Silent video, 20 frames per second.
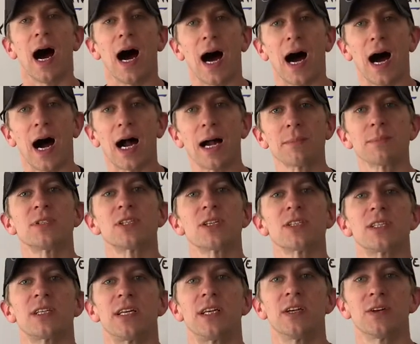I'm
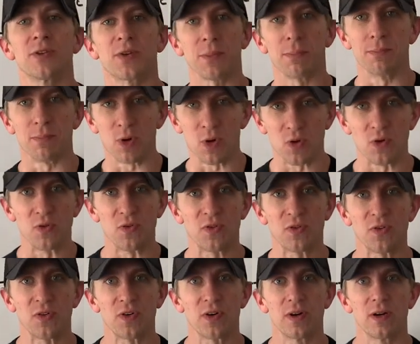just here to
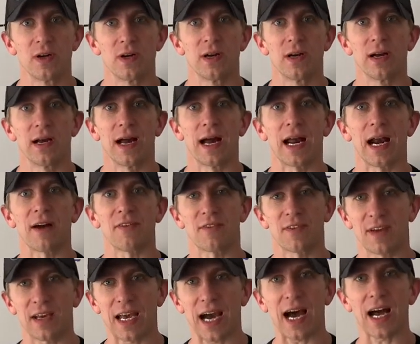move, and I've
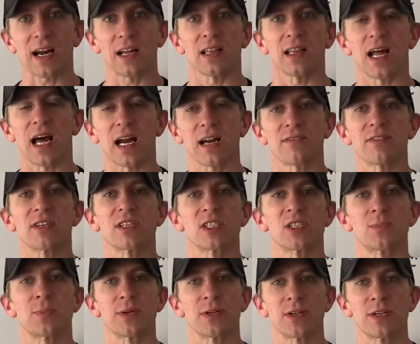got a lot of
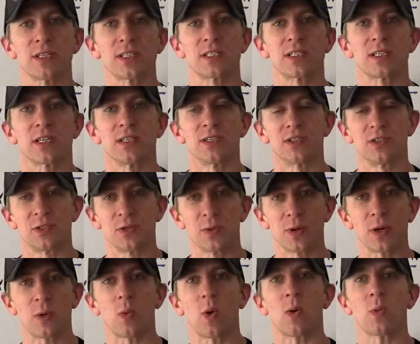experience
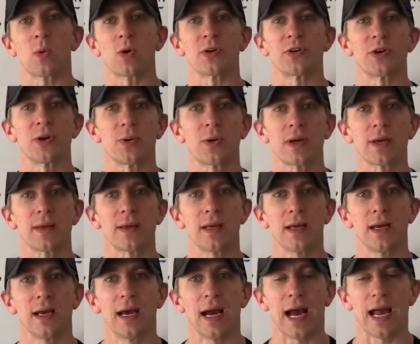doing what we're doing,
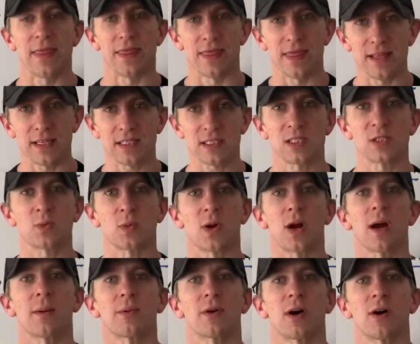and this is what
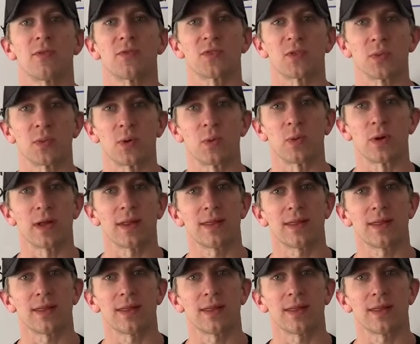I'm comfortable with.